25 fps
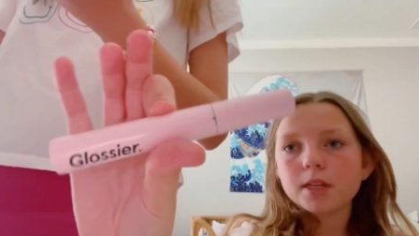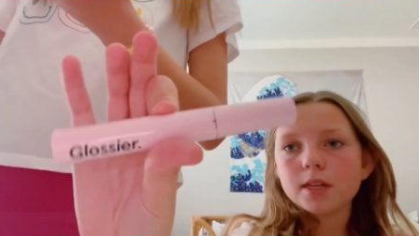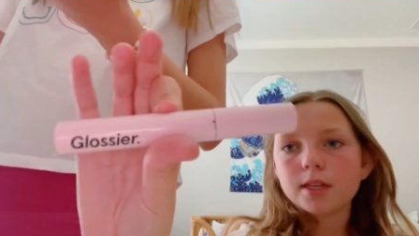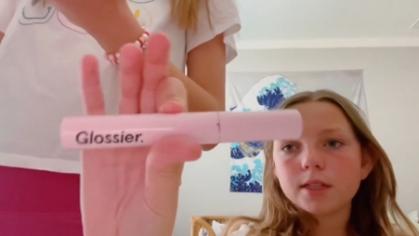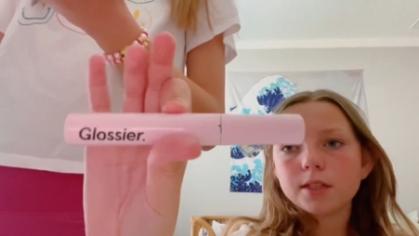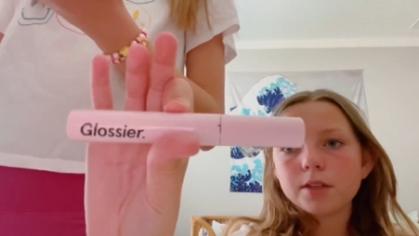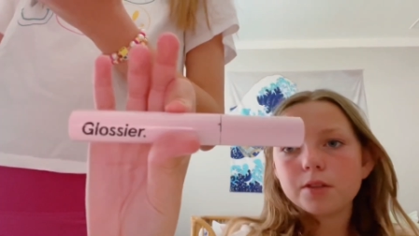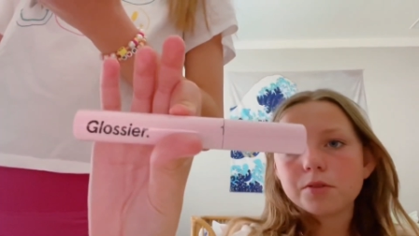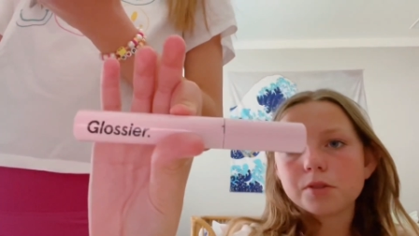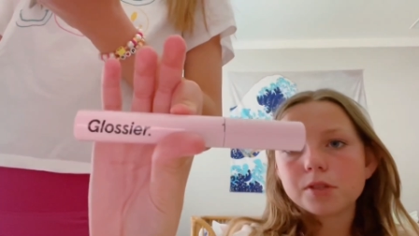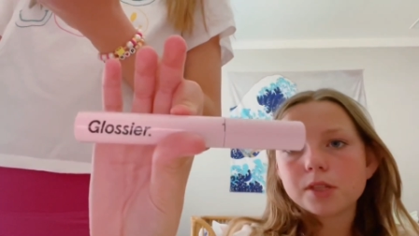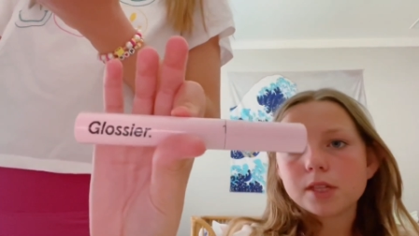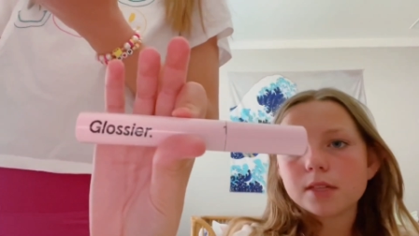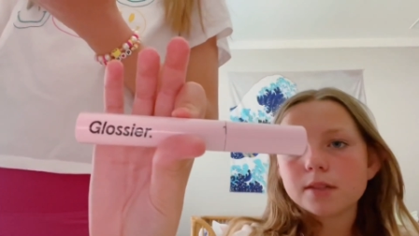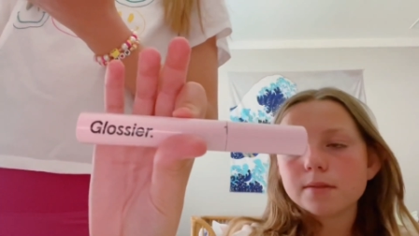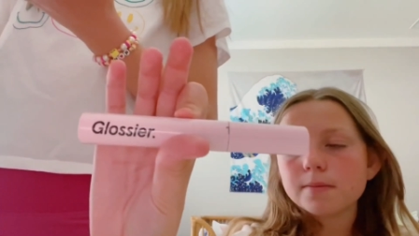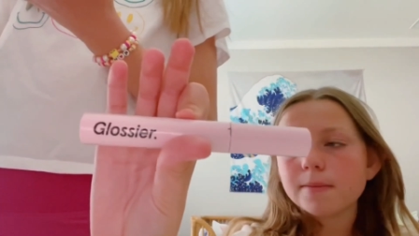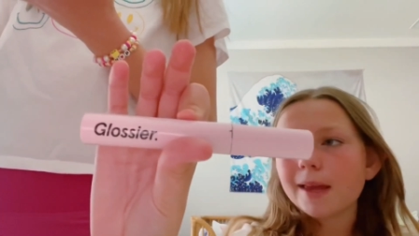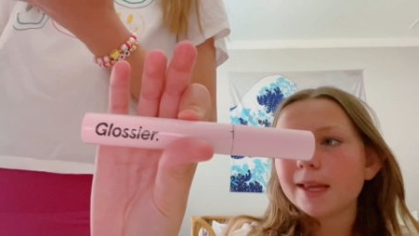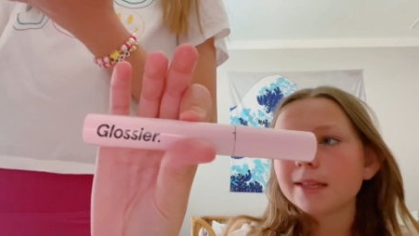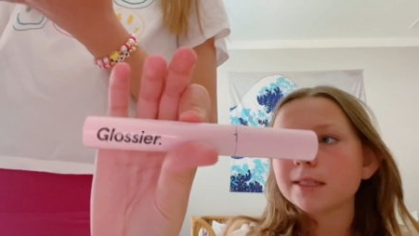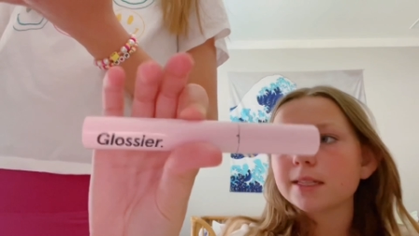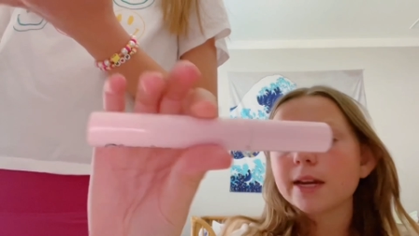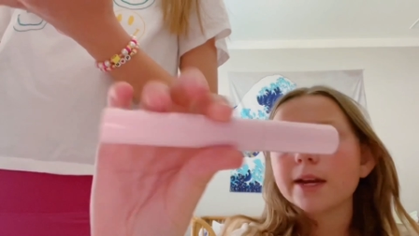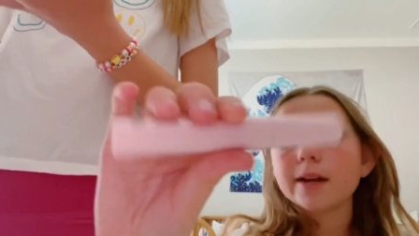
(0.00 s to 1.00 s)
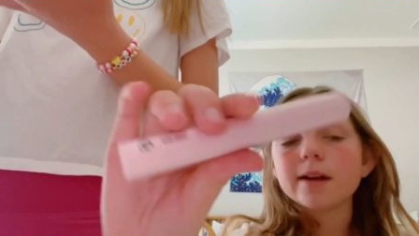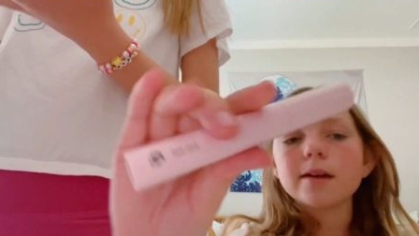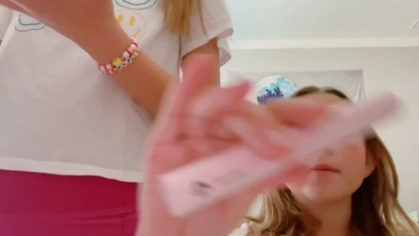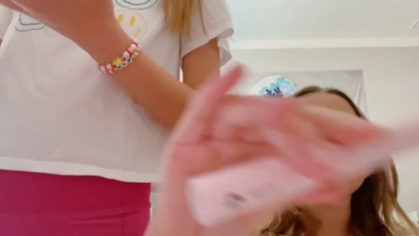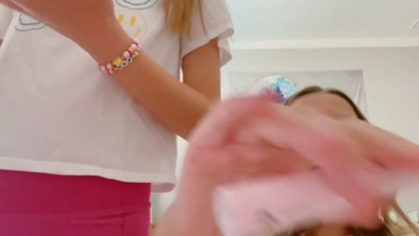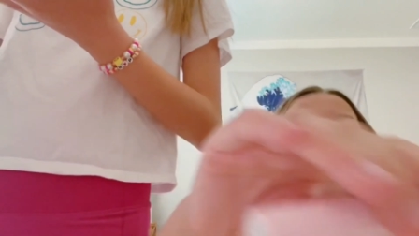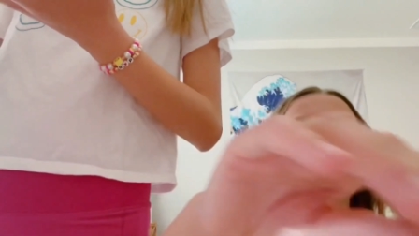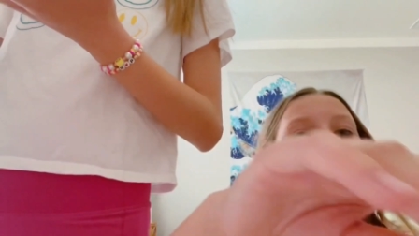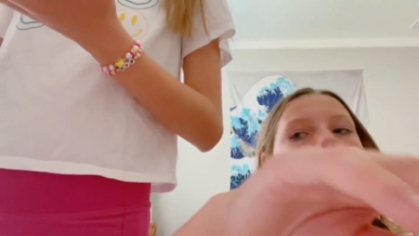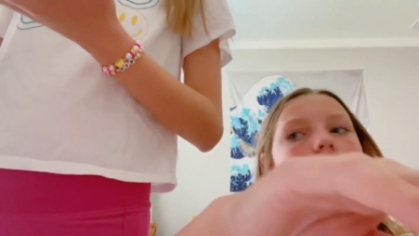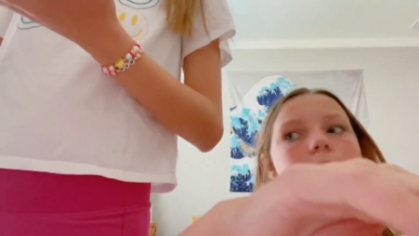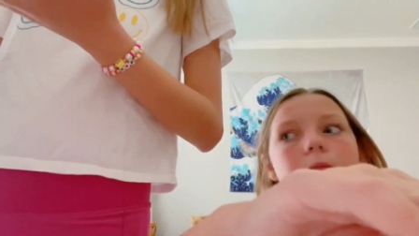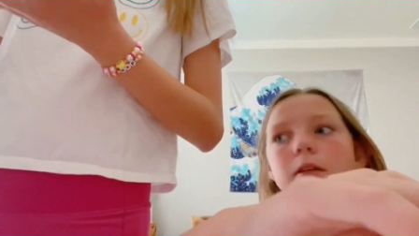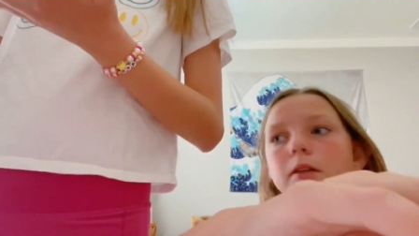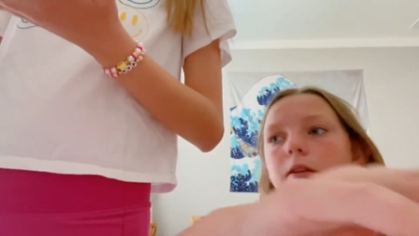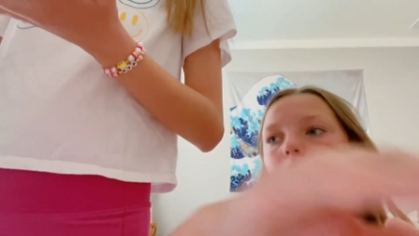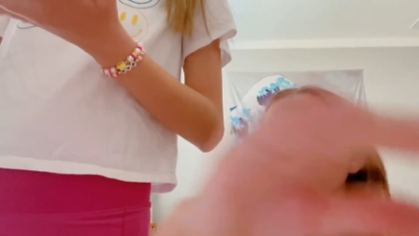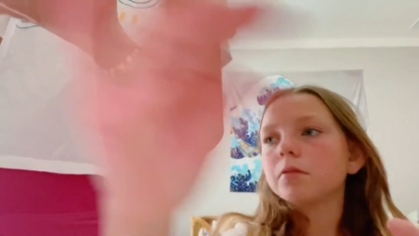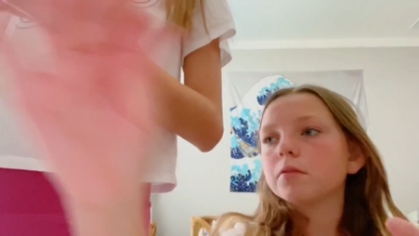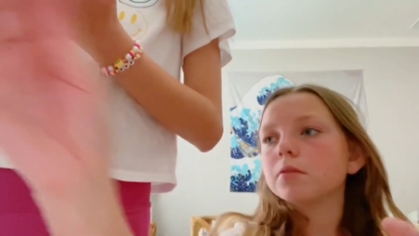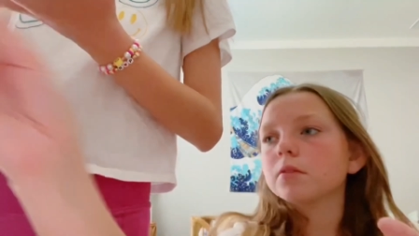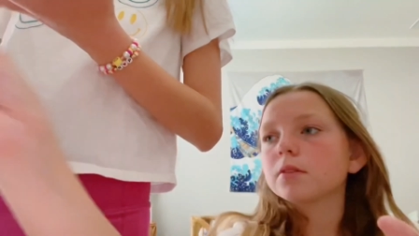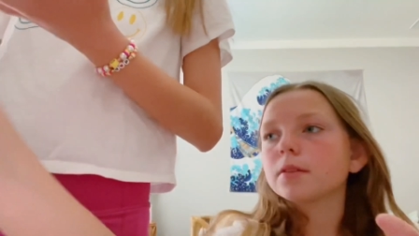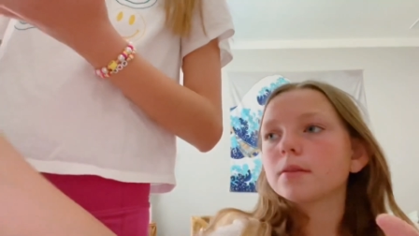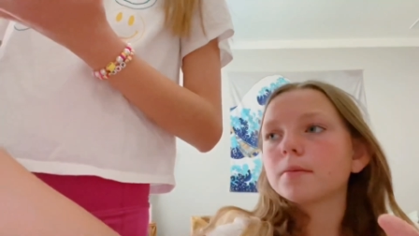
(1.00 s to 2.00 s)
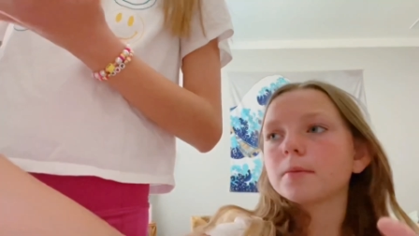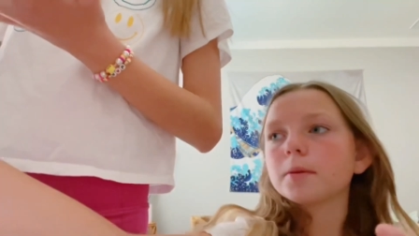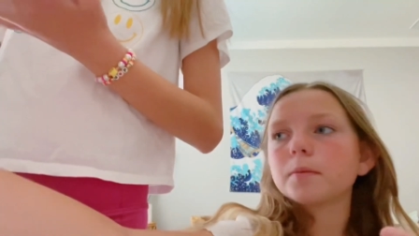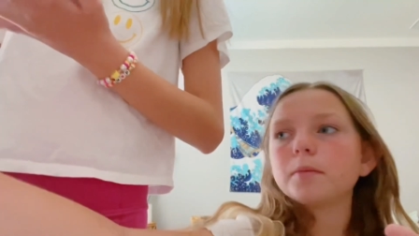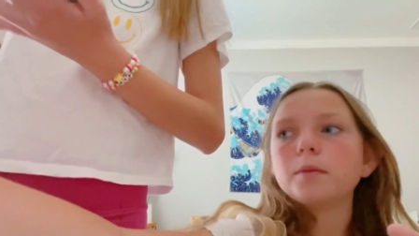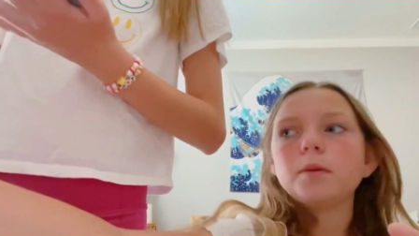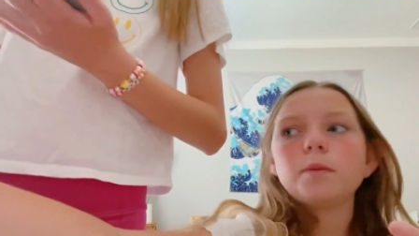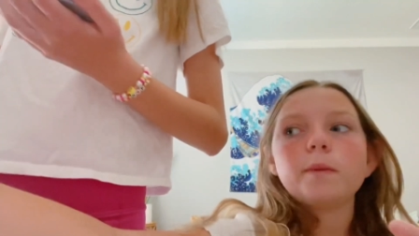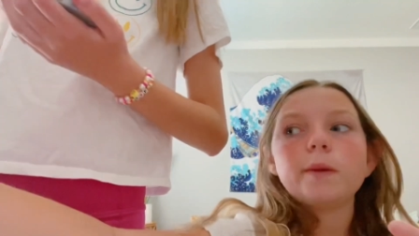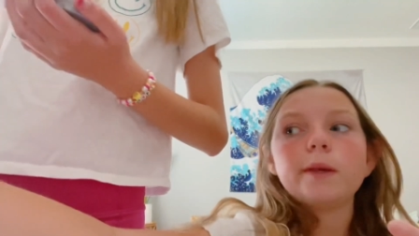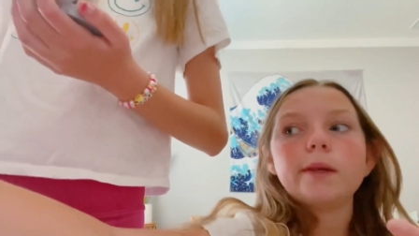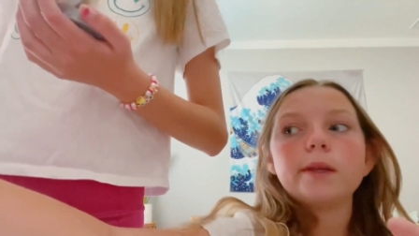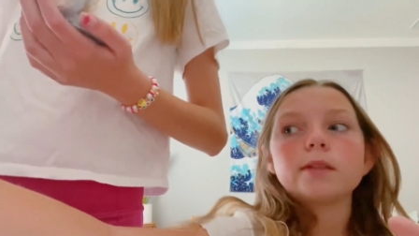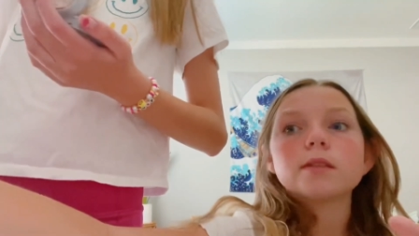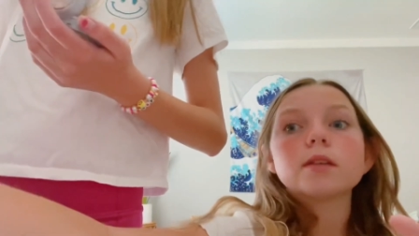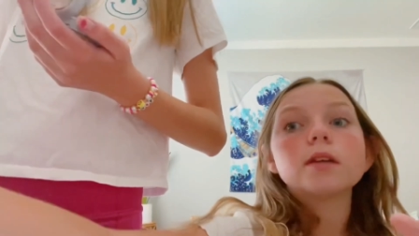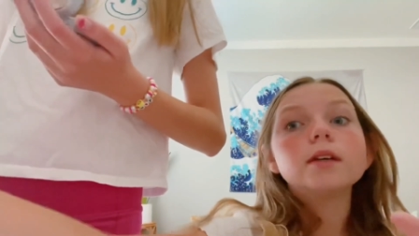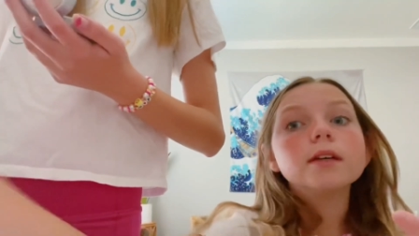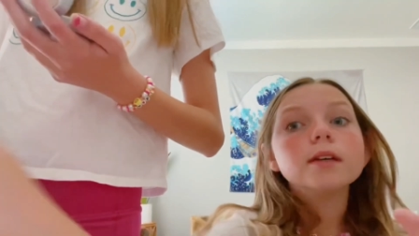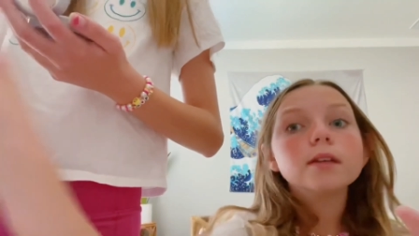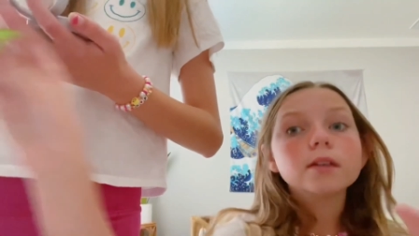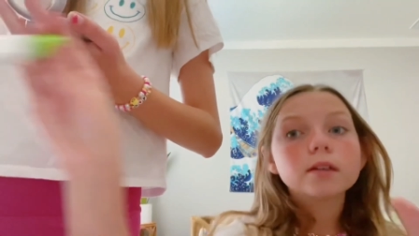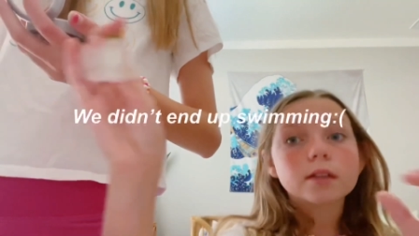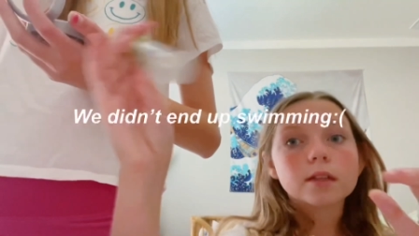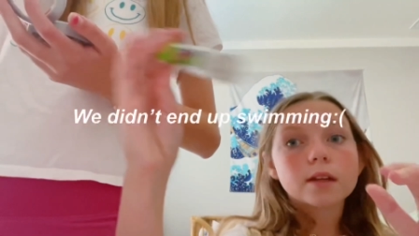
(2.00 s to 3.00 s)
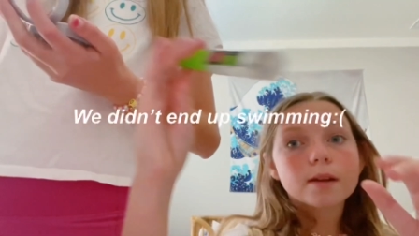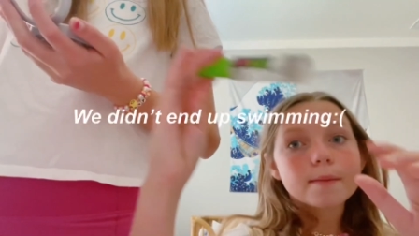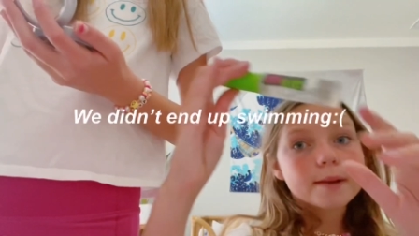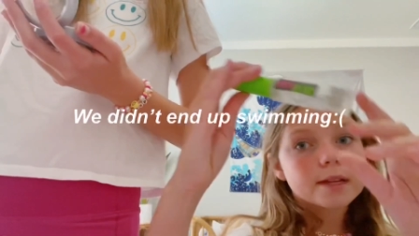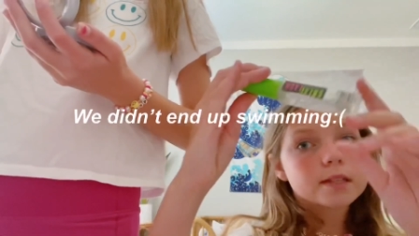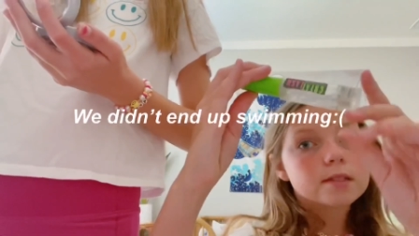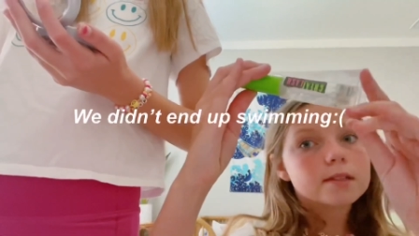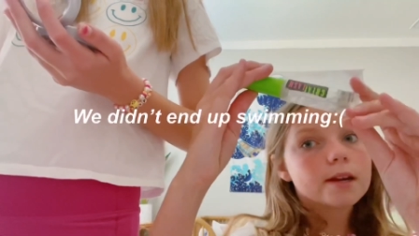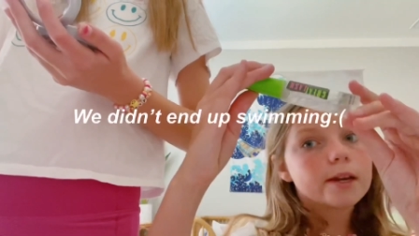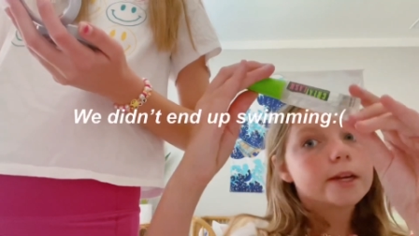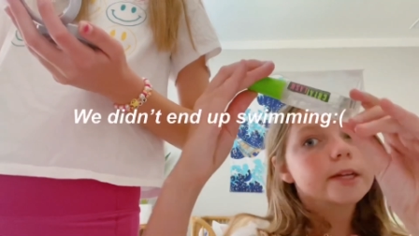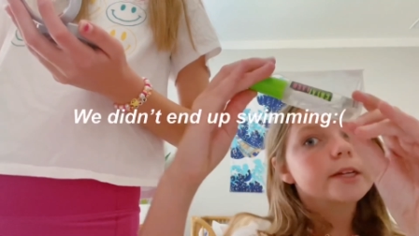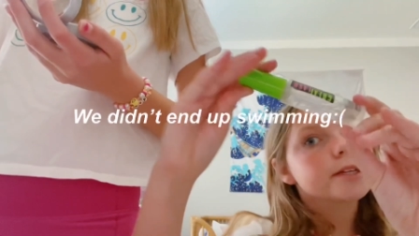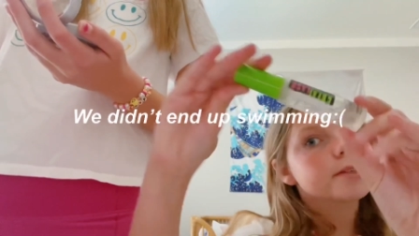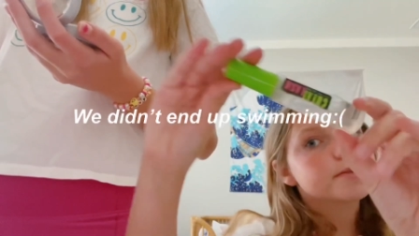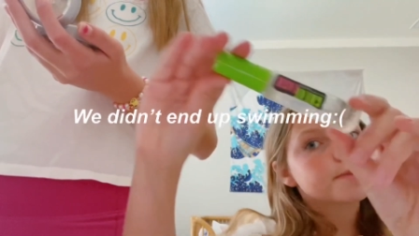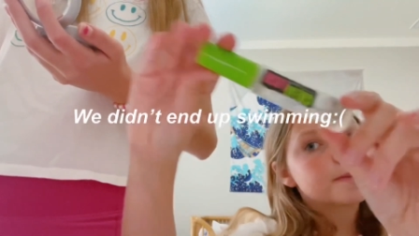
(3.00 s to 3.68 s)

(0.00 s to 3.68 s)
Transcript: I use this mascara, but I'm gonna use some of Mimi's clear mascara because